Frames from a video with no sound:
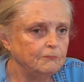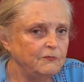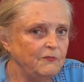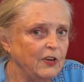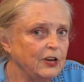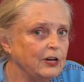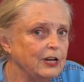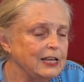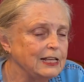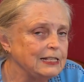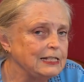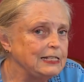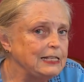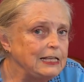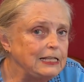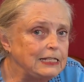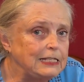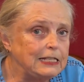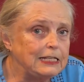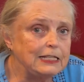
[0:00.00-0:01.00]
various
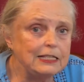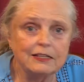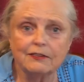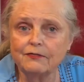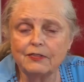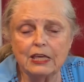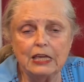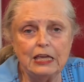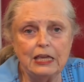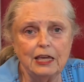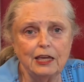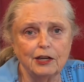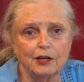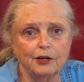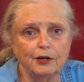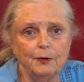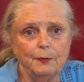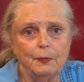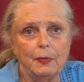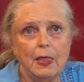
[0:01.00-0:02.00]
seasons of the
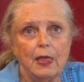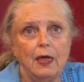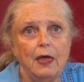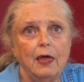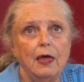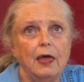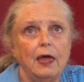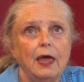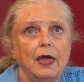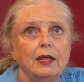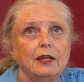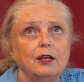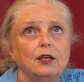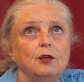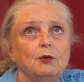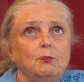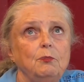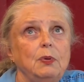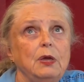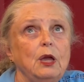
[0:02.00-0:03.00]
year, and
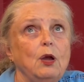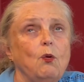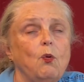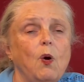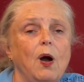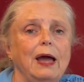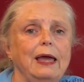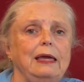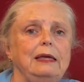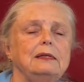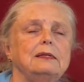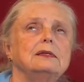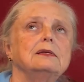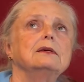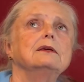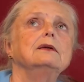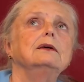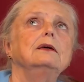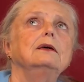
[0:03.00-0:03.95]
can be quite